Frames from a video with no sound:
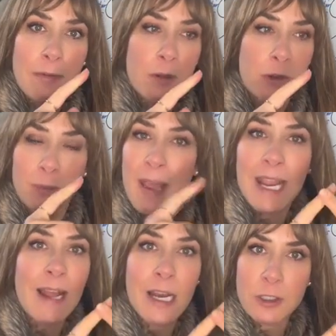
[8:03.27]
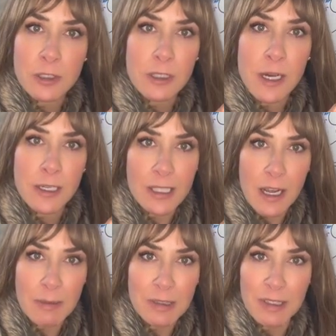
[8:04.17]
they're paid actors a lot of
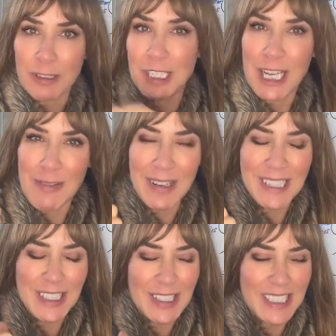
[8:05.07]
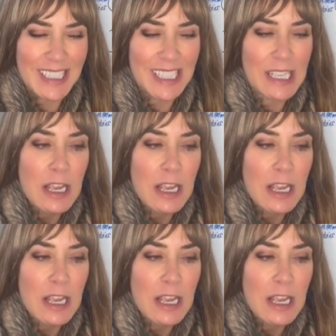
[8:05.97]
times. Go check out my series on this.